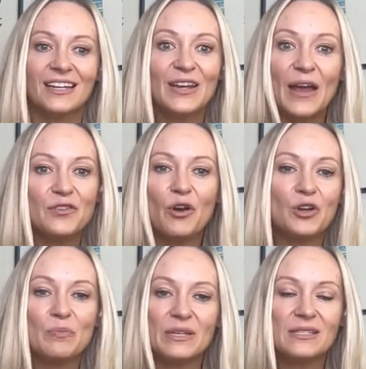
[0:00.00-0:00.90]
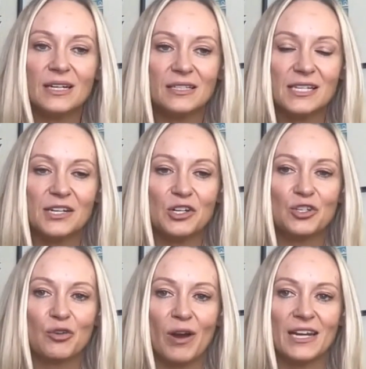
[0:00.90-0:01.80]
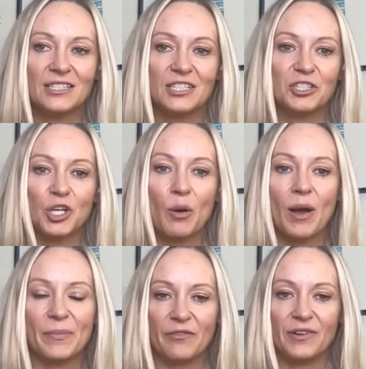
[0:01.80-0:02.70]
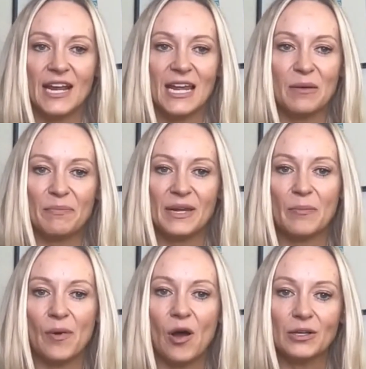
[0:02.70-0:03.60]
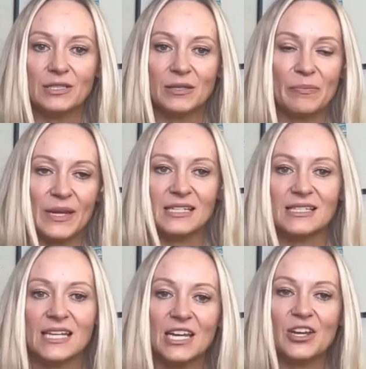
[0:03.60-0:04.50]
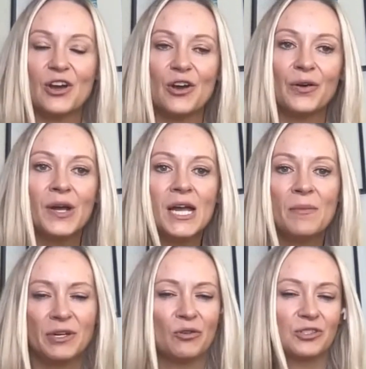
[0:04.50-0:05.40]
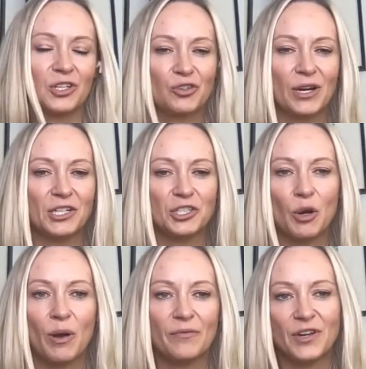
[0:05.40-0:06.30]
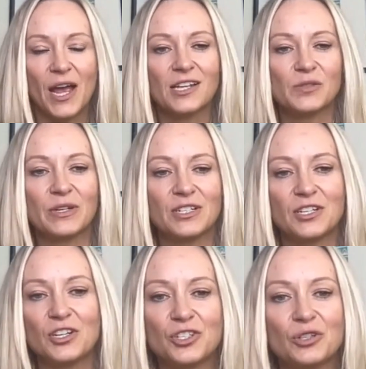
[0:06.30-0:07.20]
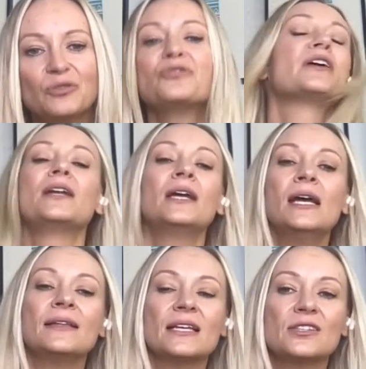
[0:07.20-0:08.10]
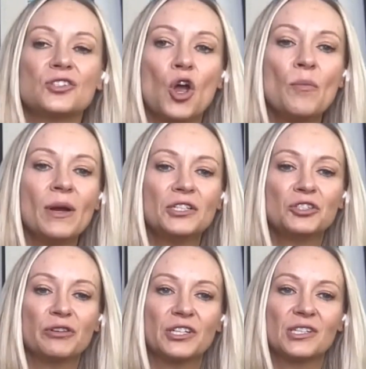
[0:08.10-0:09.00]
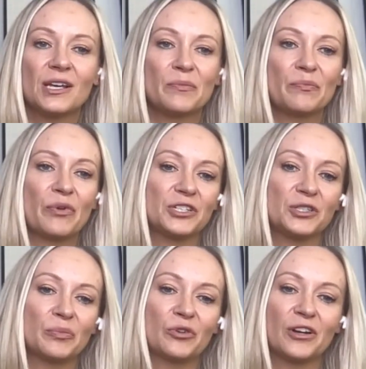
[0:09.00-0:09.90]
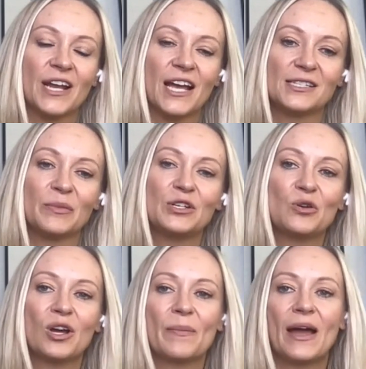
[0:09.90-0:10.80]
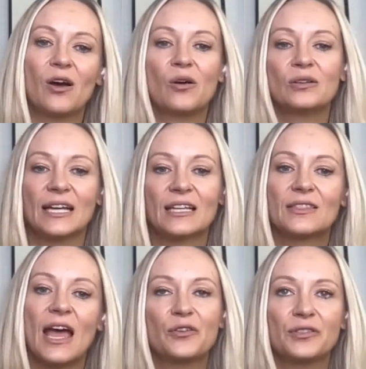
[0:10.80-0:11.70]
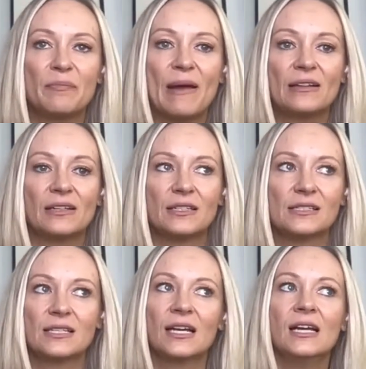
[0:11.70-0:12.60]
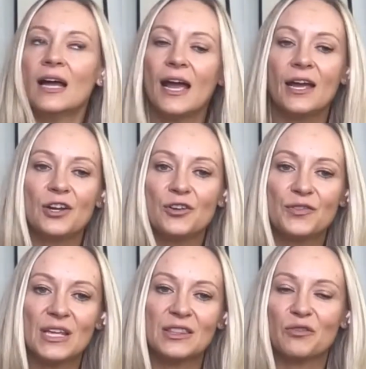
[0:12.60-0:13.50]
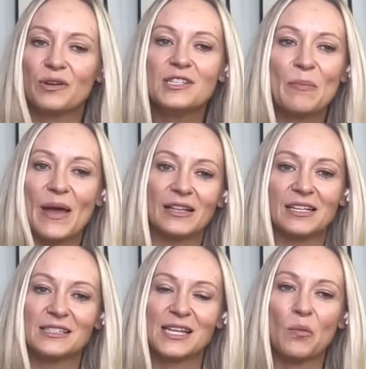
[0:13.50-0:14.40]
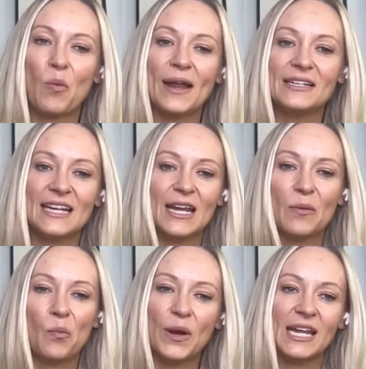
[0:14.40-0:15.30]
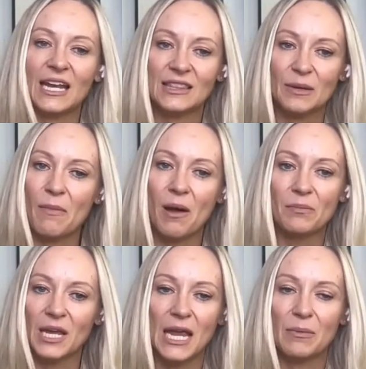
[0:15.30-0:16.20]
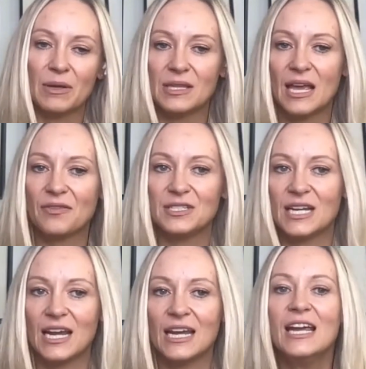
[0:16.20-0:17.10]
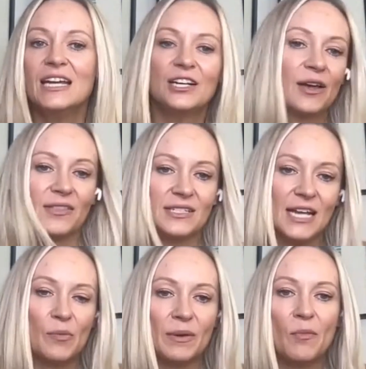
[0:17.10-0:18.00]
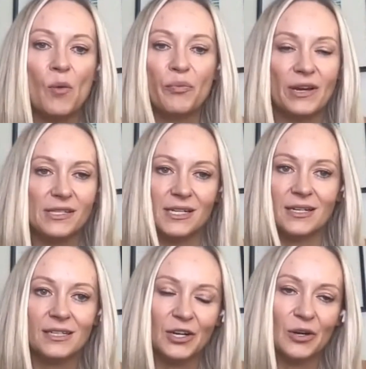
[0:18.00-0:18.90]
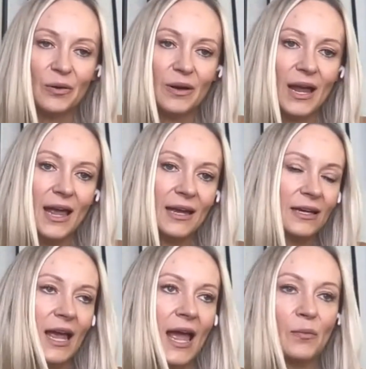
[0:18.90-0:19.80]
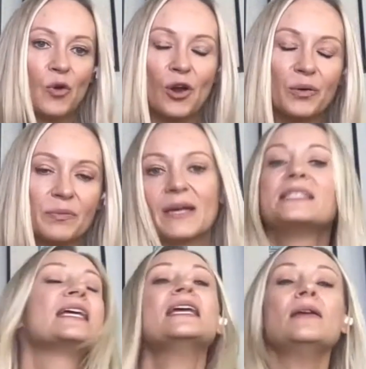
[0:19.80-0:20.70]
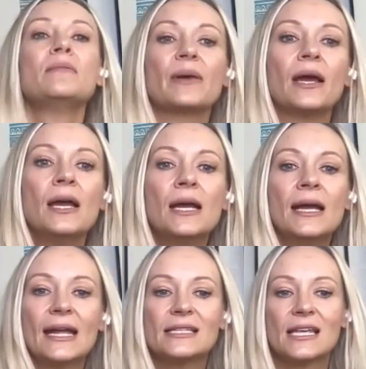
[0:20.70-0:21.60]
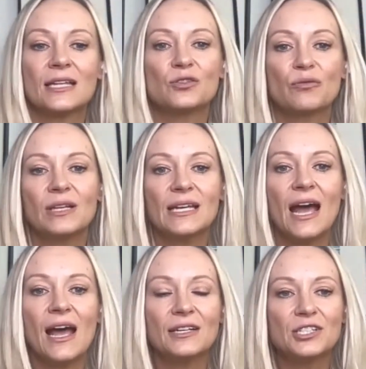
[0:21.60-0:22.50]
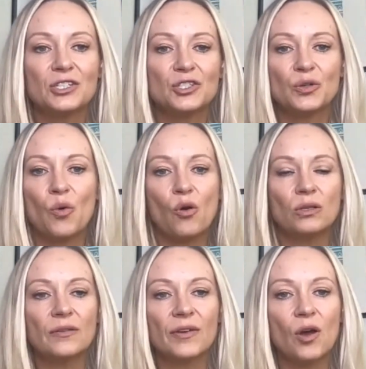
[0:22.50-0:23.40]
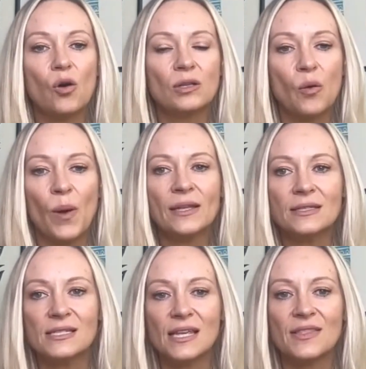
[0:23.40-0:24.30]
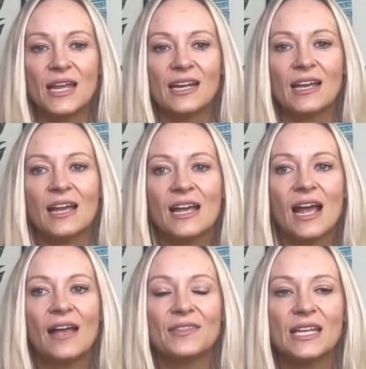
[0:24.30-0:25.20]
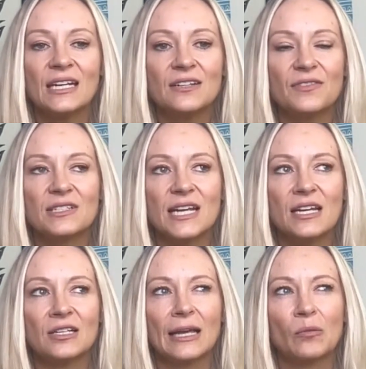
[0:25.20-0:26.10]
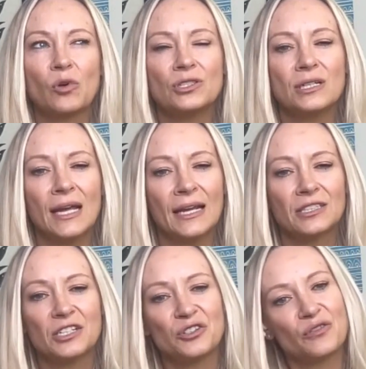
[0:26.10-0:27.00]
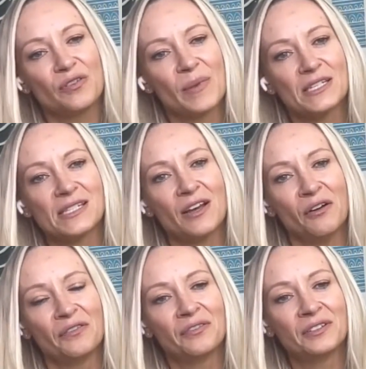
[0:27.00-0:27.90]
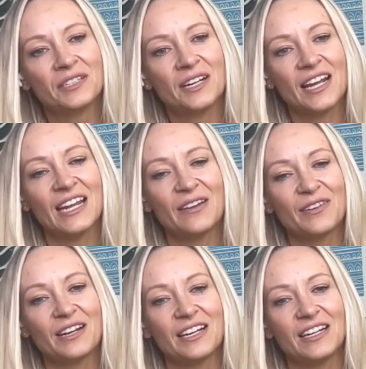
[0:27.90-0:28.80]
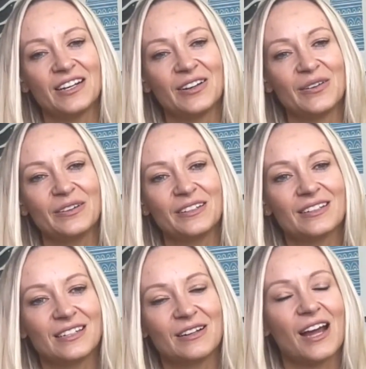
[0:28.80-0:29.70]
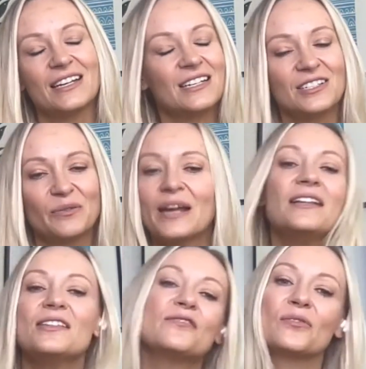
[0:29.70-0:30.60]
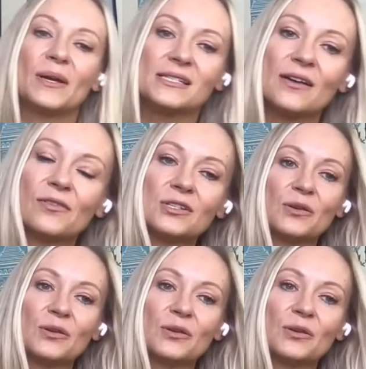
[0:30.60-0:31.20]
have your own business, and you're trying to show up every day and be a boss and be a CEO, but you're also trying to show up for your husband and your children. There's so much stress and pressure put on us. And we talk about, like, the healthy balance. I don't think there is a balance. Like, one day I'm winning at the mum game, and the other day, I'll be more present, at work with my team. But it's really hard to do all of it all at once. And then at the end of the day, you're like, what did I actually do for myself? Did I even, I didn't do anything for myself, because